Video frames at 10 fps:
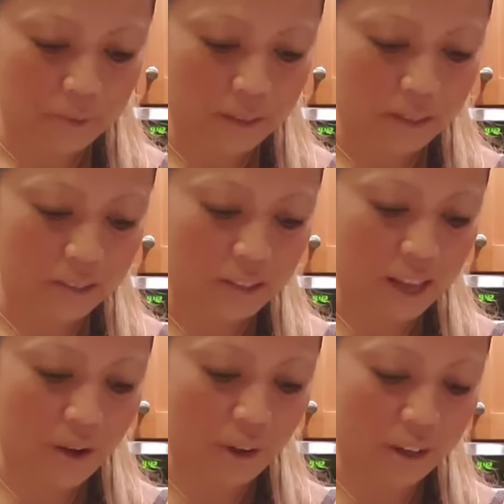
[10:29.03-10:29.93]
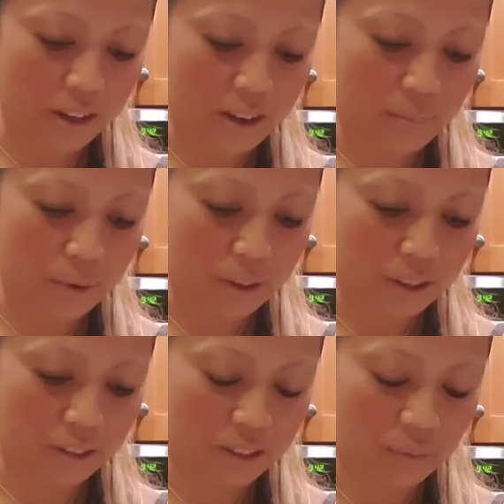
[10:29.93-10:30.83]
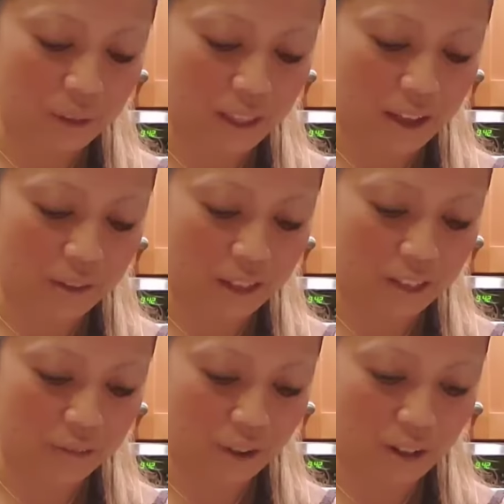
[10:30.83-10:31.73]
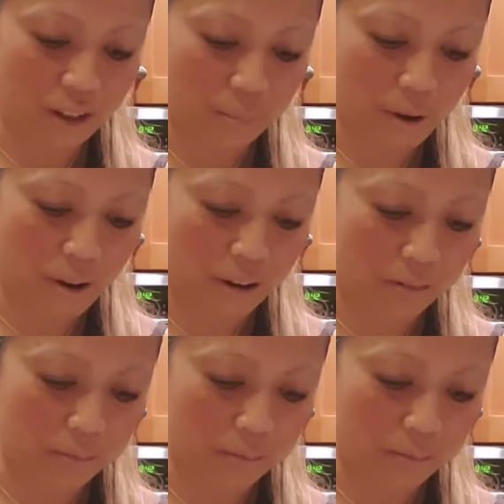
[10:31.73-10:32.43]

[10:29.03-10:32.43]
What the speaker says: Let's see how I can put this in without things falling apart.